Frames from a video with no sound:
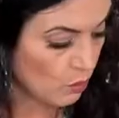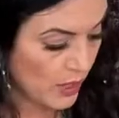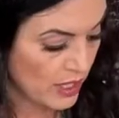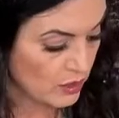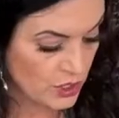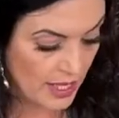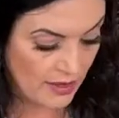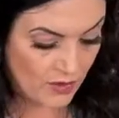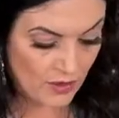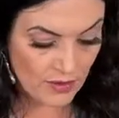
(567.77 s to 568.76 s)
what else do I
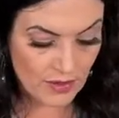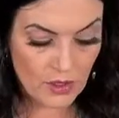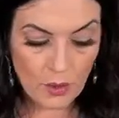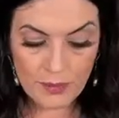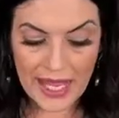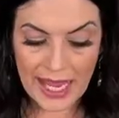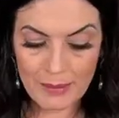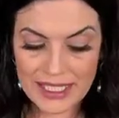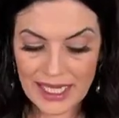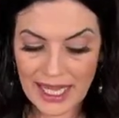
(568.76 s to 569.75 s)
have on? Nope, the
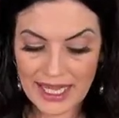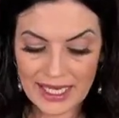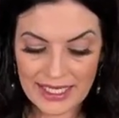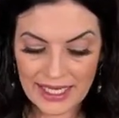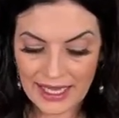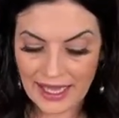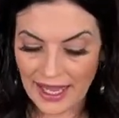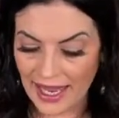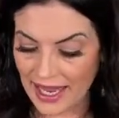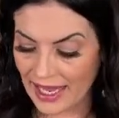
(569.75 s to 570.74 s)
Amazonite
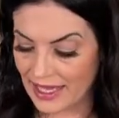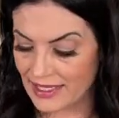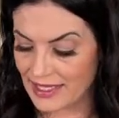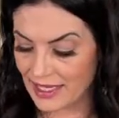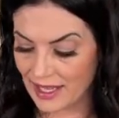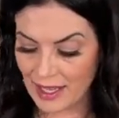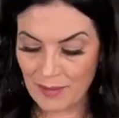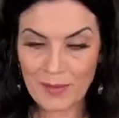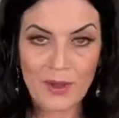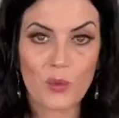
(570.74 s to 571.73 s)
and
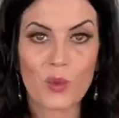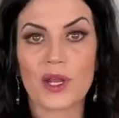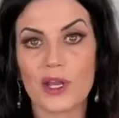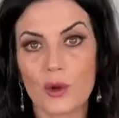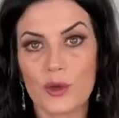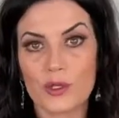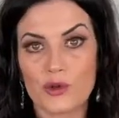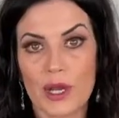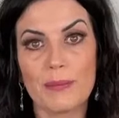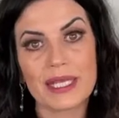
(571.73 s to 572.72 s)
um, we're gonna go to the
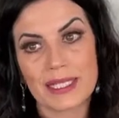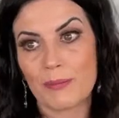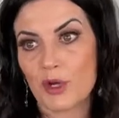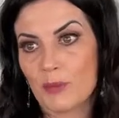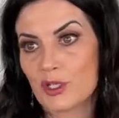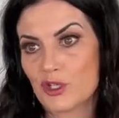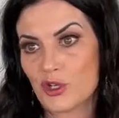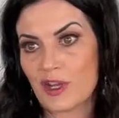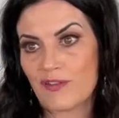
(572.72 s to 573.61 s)
tray because I pretty much took